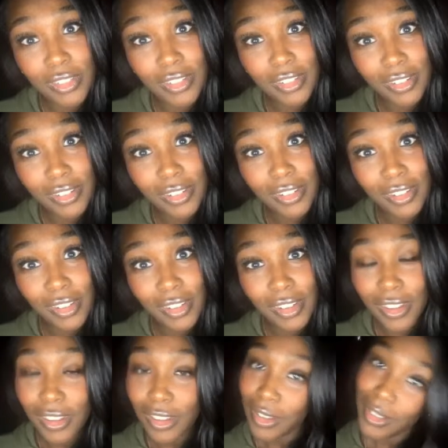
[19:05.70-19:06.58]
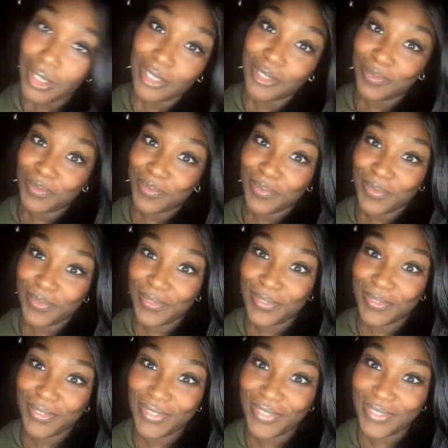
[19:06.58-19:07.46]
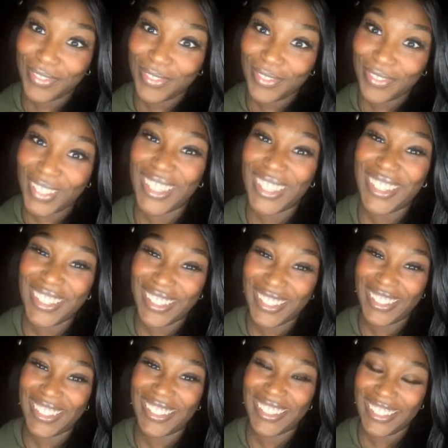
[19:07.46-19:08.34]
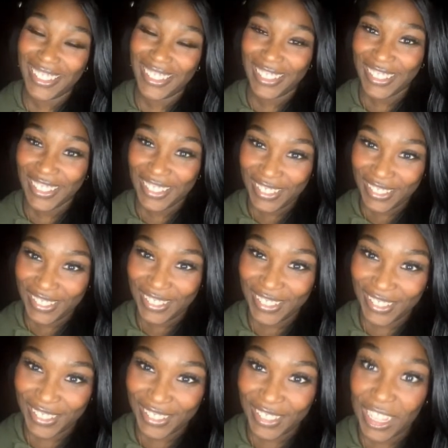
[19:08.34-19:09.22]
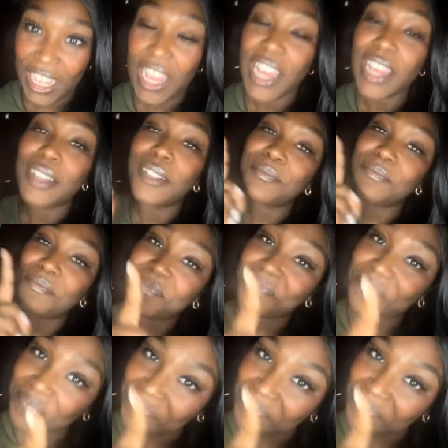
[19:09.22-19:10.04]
Yeah. What we want to see is Ja Morant. We want to see